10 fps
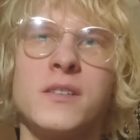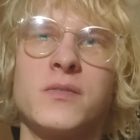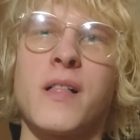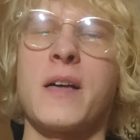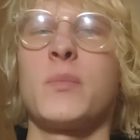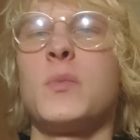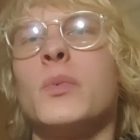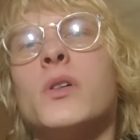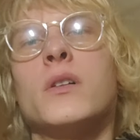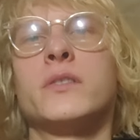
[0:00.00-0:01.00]
is like
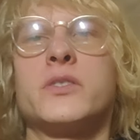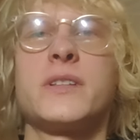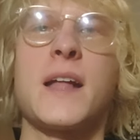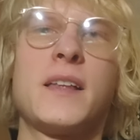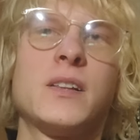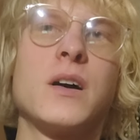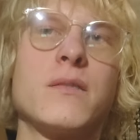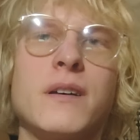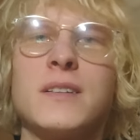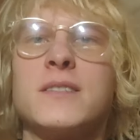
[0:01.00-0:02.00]
people understanding
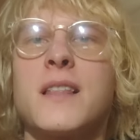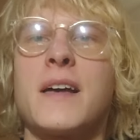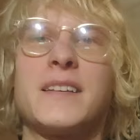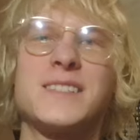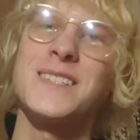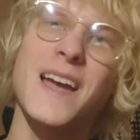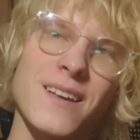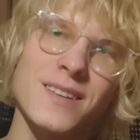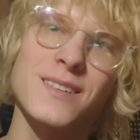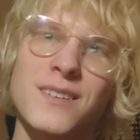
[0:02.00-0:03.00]
love as like
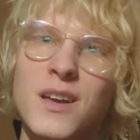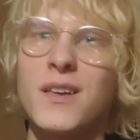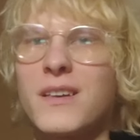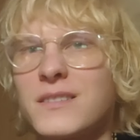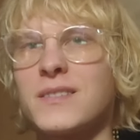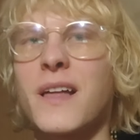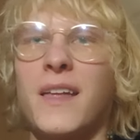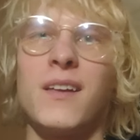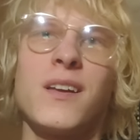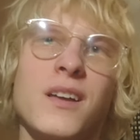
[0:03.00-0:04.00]
sex, as like